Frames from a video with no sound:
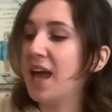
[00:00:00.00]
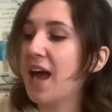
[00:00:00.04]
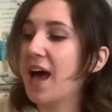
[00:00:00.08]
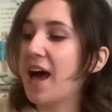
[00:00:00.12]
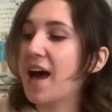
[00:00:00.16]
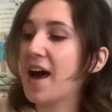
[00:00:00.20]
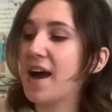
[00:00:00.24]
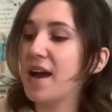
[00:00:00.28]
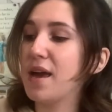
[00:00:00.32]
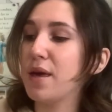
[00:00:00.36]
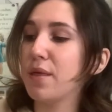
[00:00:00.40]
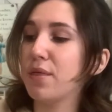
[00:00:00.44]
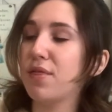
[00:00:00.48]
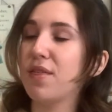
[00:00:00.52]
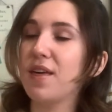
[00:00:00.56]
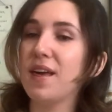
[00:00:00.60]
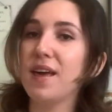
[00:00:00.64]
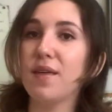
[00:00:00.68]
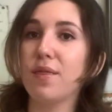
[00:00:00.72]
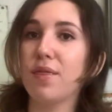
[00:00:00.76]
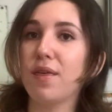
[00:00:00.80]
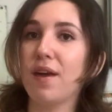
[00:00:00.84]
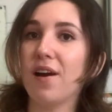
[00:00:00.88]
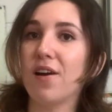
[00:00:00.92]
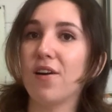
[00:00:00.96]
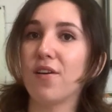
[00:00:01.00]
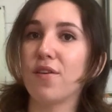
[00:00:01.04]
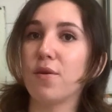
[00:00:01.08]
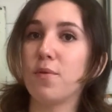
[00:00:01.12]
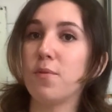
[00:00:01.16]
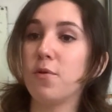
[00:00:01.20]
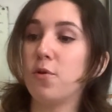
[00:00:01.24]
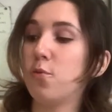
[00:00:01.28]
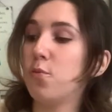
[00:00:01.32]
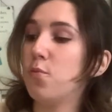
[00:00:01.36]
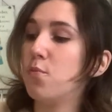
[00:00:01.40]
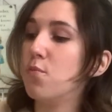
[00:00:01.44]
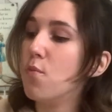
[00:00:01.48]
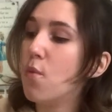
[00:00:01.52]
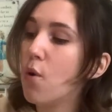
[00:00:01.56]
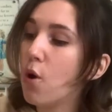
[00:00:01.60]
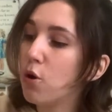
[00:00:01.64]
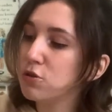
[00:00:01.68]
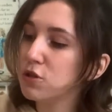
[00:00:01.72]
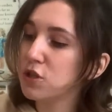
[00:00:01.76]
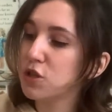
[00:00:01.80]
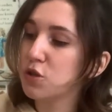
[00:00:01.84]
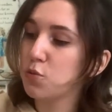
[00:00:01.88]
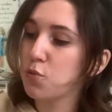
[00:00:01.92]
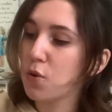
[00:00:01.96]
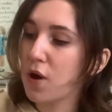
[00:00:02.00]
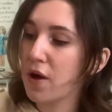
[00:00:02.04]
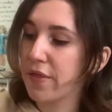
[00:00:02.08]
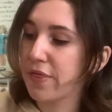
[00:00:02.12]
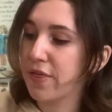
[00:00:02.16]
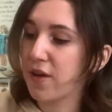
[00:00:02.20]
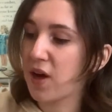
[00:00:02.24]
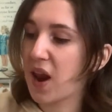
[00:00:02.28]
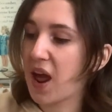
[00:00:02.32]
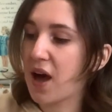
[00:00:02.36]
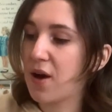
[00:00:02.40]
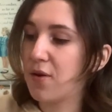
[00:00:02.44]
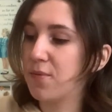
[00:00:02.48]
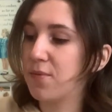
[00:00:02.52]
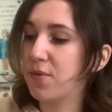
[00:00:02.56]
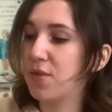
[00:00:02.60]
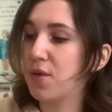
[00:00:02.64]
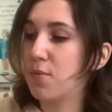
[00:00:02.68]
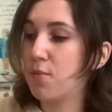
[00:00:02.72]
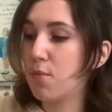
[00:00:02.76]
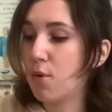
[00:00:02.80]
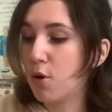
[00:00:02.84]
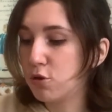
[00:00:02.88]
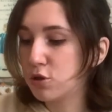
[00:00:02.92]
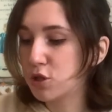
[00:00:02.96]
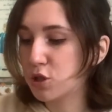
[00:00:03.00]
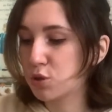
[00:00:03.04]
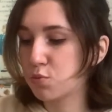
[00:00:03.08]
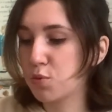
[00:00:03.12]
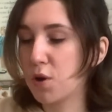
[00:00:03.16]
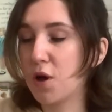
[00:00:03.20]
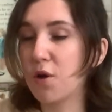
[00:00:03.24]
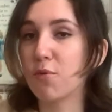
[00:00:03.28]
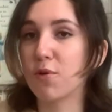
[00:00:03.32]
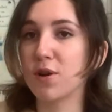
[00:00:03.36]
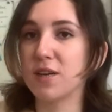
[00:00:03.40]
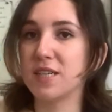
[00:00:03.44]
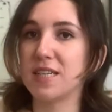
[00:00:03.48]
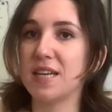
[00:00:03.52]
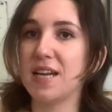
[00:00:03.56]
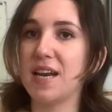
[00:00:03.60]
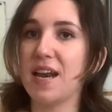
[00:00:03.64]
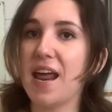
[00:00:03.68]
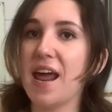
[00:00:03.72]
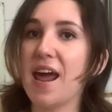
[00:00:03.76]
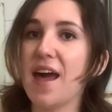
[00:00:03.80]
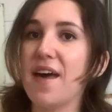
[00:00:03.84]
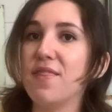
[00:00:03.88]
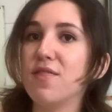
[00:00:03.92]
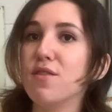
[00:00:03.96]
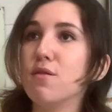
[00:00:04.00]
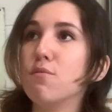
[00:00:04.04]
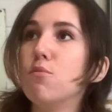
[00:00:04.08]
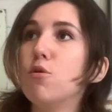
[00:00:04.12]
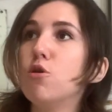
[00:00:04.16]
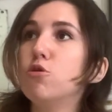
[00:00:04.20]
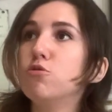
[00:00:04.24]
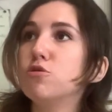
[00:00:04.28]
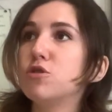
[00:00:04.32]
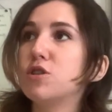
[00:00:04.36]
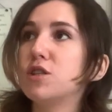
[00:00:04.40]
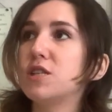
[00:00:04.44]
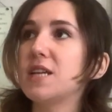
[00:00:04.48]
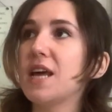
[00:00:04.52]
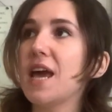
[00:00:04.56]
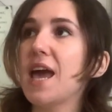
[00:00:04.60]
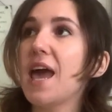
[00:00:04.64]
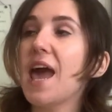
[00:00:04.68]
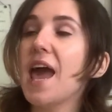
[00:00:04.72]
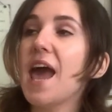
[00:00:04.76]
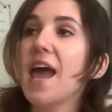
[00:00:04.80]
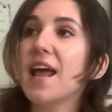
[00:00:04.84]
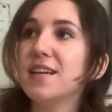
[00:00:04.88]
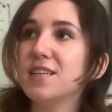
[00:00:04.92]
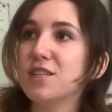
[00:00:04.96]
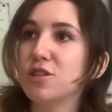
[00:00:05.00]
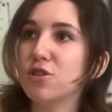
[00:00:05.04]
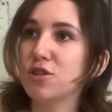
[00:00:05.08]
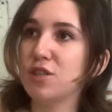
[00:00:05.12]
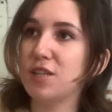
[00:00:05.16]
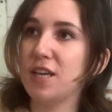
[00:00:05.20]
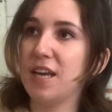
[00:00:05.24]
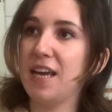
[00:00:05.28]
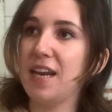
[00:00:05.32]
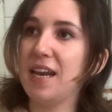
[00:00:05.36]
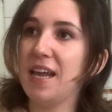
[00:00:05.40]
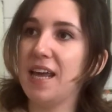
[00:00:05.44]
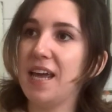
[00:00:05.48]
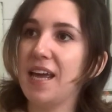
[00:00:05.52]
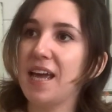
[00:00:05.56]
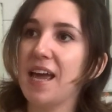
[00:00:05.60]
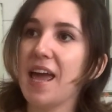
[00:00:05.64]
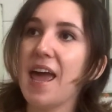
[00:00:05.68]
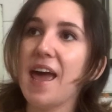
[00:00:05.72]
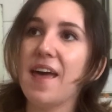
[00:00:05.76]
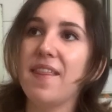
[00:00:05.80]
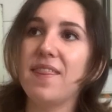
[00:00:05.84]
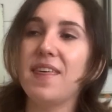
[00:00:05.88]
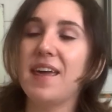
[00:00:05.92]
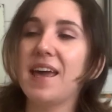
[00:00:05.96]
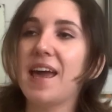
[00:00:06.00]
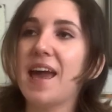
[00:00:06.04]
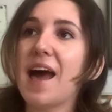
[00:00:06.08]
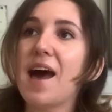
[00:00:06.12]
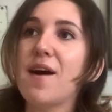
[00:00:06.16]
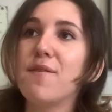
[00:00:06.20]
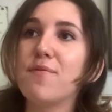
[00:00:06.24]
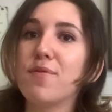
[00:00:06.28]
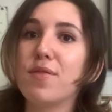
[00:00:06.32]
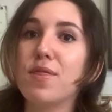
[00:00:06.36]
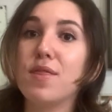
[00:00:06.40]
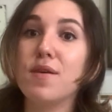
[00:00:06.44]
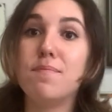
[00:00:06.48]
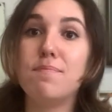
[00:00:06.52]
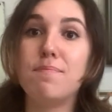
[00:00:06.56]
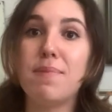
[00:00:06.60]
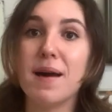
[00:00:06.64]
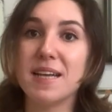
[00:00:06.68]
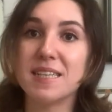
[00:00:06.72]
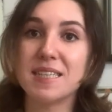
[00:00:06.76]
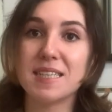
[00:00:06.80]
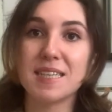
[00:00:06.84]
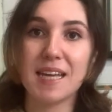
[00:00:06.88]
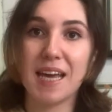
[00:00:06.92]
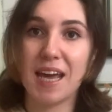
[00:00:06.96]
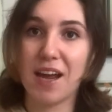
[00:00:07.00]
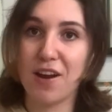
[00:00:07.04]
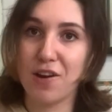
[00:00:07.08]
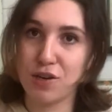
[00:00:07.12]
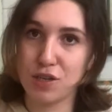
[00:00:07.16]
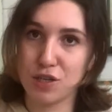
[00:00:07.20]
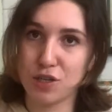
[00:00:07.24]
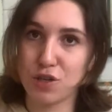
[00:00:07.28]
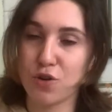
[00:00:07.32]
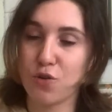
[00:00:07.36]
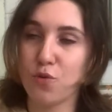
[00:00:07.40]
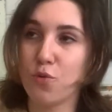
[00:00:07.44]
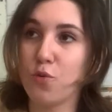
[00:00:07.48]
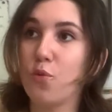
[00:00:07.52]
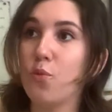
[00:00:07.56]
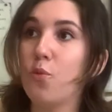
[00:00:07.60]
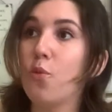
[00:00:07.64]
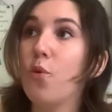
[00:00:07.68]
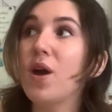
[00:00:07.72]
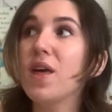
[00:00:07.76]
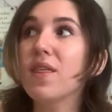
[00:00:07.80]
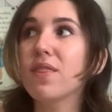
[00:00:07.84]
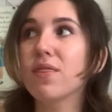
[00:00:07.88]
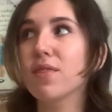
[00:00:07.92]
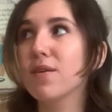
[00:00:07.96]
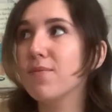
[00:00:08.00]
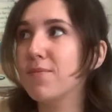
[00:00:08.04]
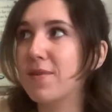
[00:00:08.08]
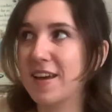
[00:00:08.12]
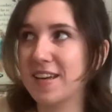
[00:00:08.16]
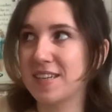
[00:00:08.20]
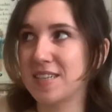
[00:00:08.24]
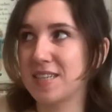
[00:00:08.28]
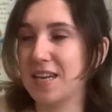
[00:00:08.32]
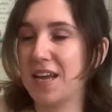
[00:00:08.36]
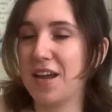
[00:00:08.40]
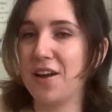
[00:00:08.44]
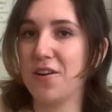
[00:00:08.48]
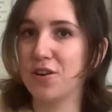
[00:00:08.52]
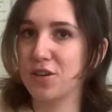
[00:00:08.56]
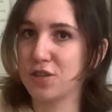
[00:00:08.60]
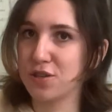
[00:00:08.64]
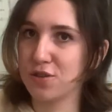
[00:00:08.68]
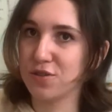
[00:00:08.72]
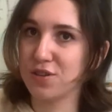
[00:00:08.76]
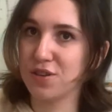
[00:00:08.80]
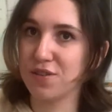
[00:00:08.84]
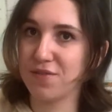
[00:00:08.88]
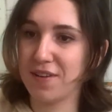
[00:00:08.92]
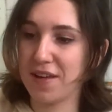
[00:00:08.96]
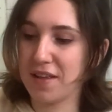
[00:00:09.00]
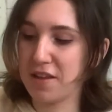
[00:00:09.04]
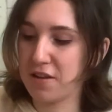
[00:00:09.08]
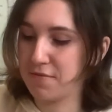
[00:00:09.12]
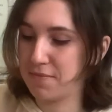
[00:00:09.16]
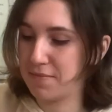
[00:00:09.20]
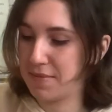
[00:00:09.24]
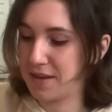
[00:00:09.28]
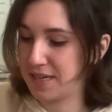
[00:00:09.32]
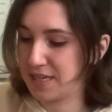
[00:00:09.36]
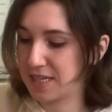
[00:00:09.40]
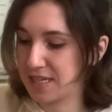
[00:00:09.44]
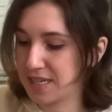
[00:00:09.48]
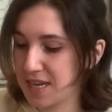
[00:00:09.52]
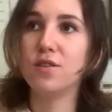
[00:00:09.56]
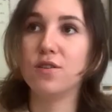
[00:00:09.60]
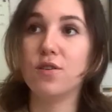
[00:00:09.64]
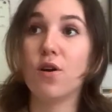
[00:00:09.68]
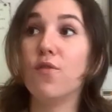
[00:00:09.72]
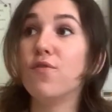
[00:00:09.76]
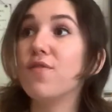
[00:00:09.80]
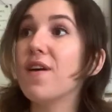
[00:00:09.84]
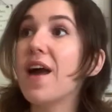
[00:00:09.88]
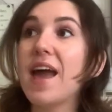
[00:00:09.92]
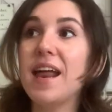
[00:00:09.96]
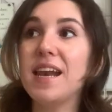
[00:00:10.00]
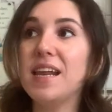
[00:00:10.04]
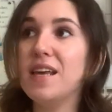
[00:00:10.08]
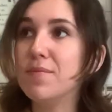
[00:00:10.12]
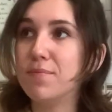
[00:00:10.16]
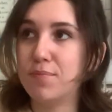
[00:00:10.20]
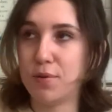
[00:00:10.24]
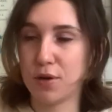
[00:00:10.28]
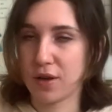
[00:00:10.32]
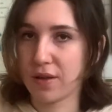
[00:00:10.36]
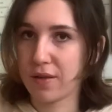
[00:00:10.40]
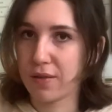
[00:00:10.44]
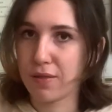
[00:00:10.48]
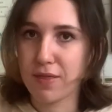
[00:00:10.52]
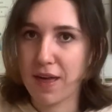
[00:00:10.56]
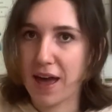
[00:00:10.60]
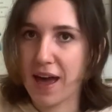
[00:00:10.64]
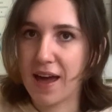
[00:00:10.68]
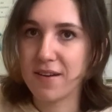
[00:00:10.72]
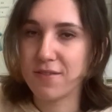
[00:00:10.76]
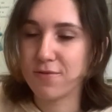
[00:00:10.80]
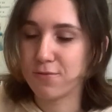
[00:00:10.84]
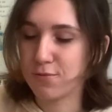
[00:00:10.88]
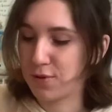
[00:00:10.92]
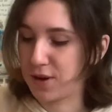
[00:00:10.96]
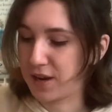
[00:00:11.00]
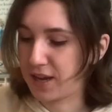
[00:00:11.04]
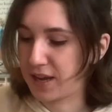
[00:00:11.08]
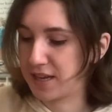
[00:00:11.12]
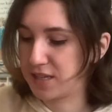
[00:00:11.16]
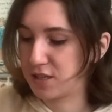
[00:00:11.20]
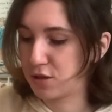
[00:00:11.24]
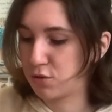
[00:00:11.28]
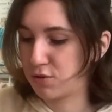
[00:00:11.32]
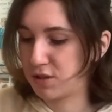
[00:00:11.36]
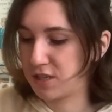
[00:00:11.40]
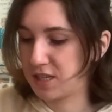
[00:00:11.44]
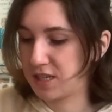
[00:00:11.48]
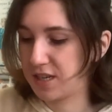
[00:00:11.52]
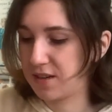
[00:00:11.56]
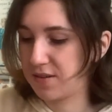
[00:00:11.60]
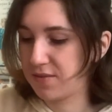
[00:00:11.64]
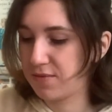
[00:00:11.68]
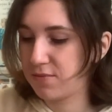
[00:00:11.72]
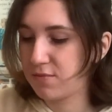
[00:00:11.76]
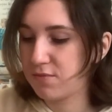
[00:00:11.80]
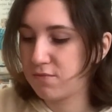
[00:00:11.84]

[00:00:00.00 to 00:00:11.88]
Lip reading: I think they are the most well thought out, the most well written, and the most entertaining, and they have the best character with the best character development of any book that Rick has written.